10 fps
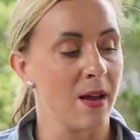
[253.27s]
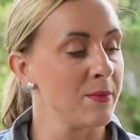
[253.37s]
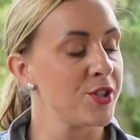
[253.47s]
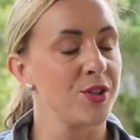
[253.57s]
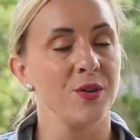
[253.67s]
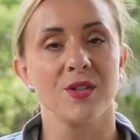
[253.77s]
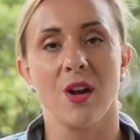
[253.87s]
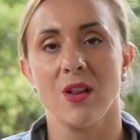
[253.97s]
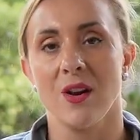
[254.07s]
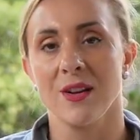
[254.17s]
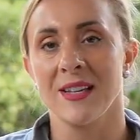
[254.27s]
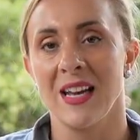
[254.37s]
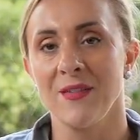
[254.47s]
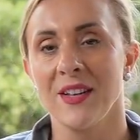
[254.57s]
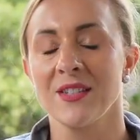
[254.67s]
shoots
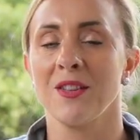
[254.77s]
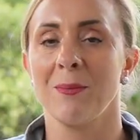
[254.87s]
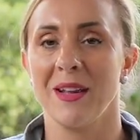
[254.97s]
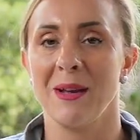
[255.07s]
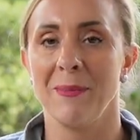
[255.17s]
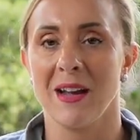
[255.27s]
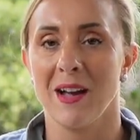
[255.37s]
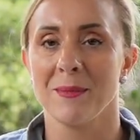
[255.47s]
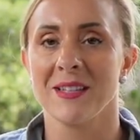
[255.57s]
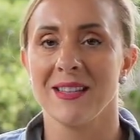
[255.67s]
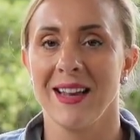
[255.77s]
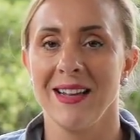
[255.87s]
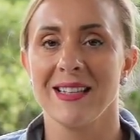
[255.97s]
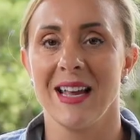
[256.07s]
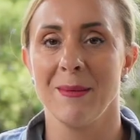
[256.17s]
alongside of it, so the plant becomes
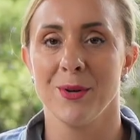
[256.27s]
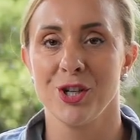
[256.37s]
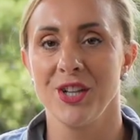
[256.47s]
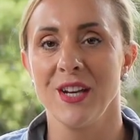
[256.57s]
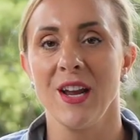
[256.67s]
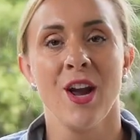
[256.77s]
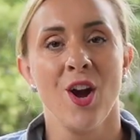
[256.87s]
nice and bushy